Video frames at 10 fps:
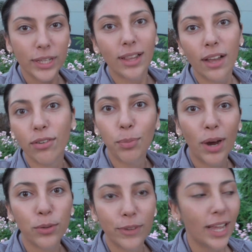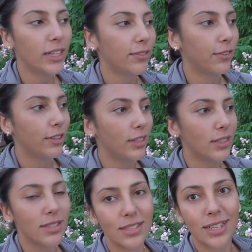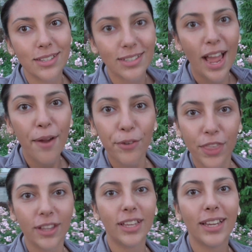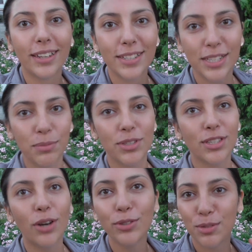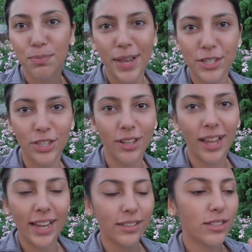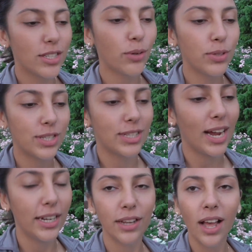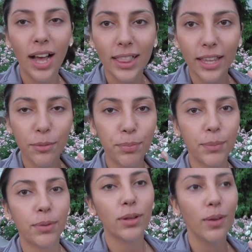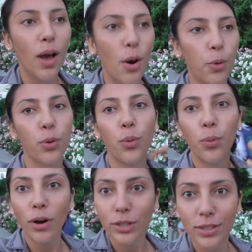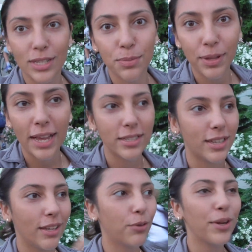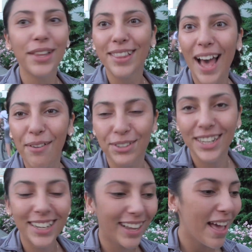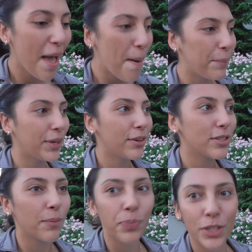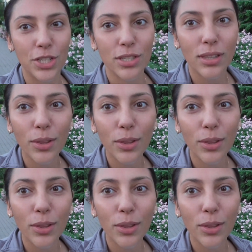What I love about Wilanów is that everything here seems so special and so designed, like people who walked in that place, they really love it, because just